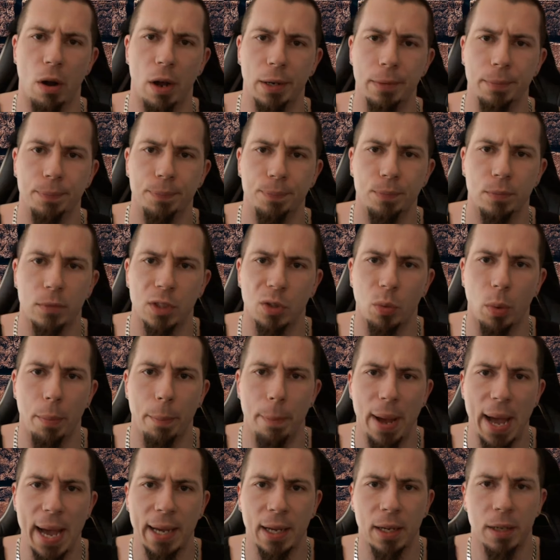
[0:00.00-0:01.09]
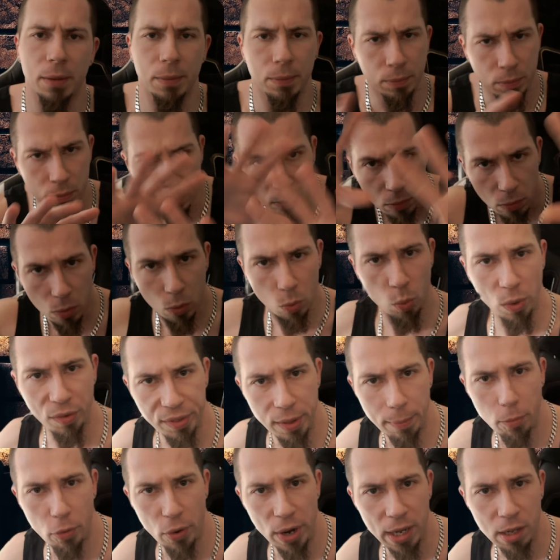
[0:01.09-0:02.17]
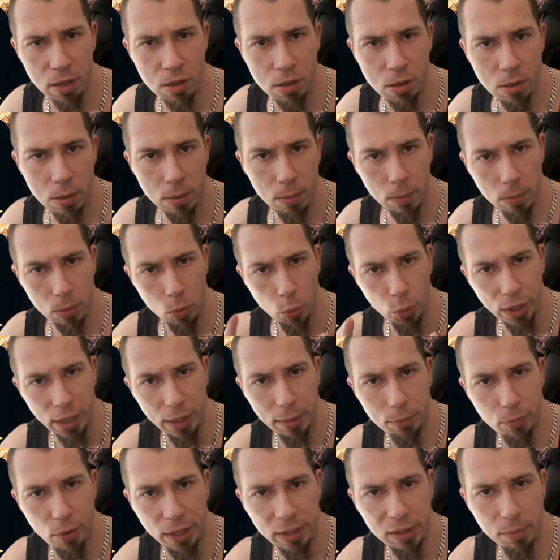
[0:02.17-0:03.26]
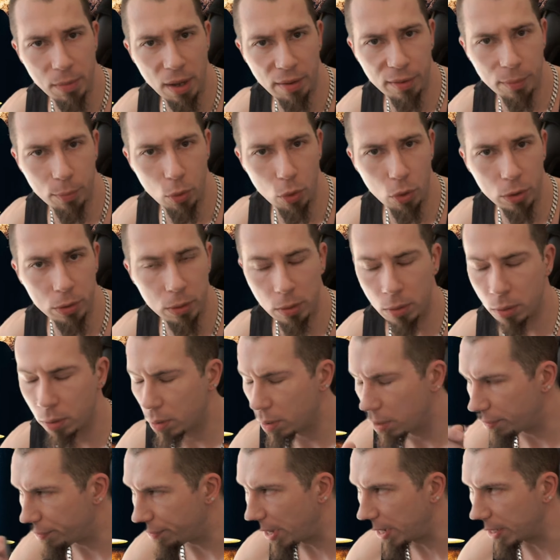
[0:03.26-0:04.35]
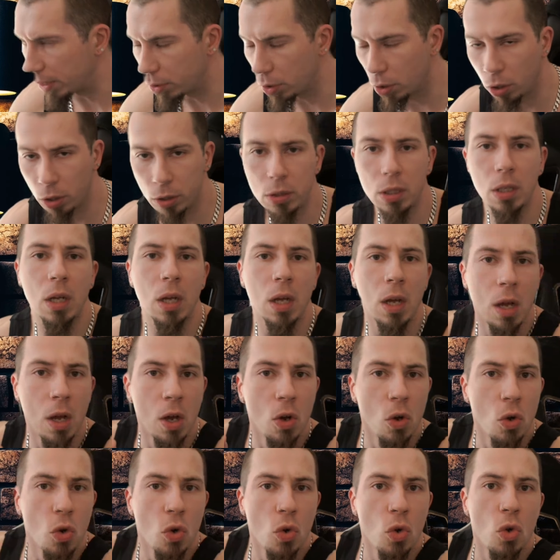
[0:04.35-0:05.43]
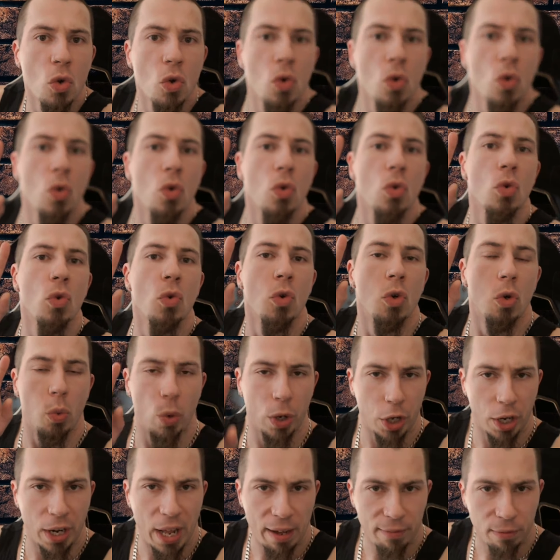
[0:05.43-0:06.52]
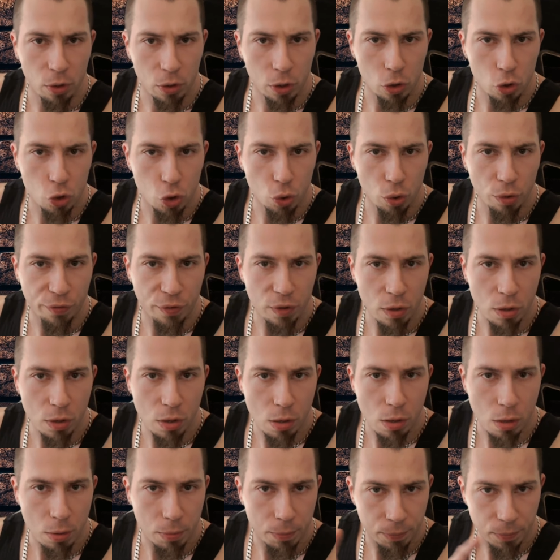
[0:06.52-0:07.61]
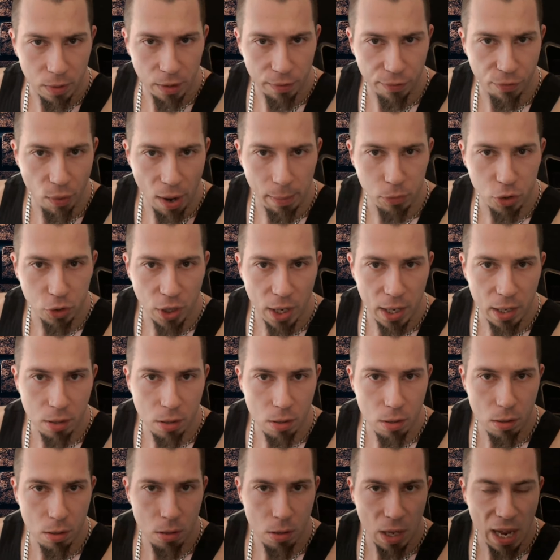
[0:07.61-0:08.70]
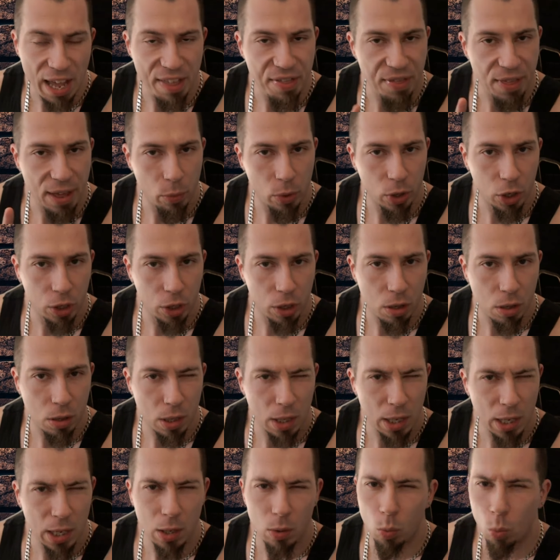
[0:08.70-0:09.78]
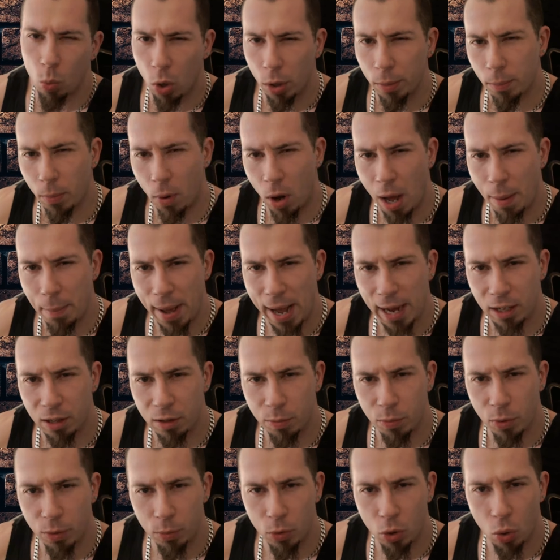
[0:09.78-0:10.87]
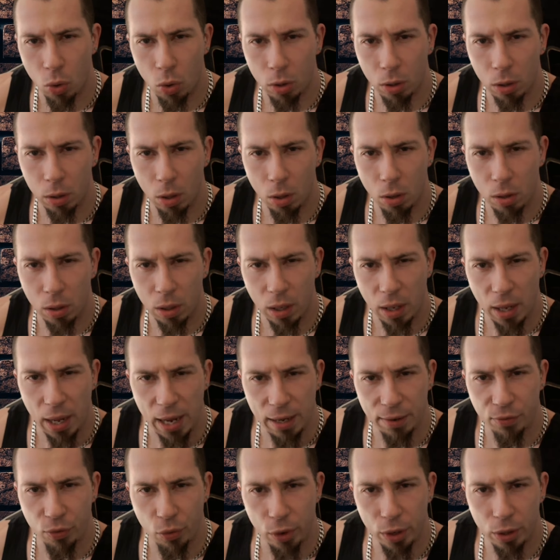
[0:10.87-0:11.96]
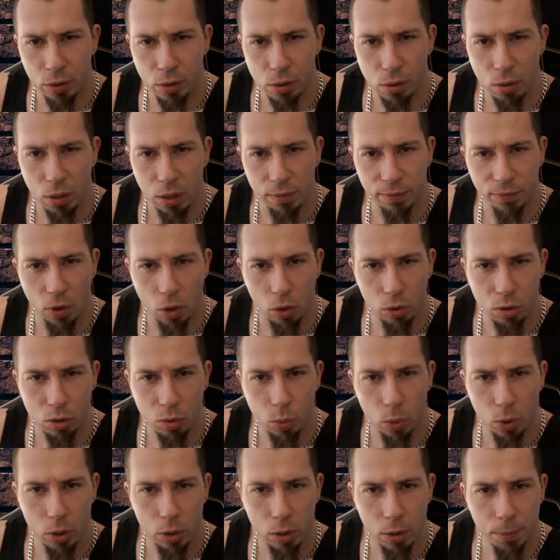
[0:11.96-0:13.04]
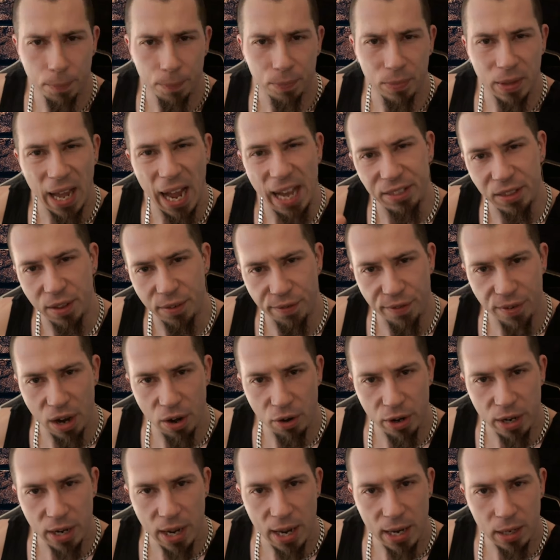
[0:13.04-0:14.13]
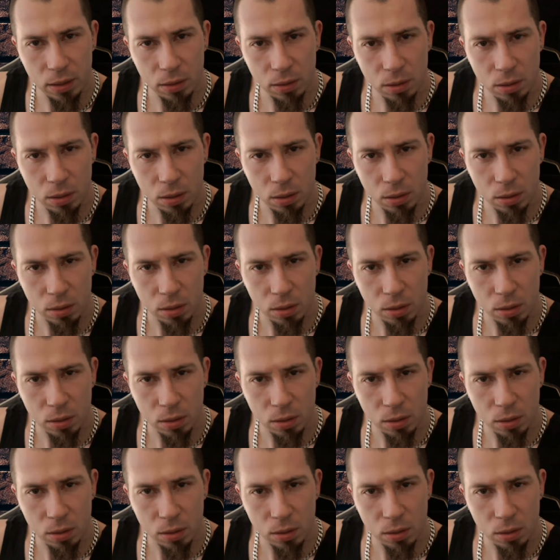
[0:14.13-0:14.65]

right. So we're back with the bricks. We didn't brick the motherboard. Thank God. We're going to have a look at Doofus and frame chasers, and then we're going to see what my maximum core clock and frequency and volts were at the very end.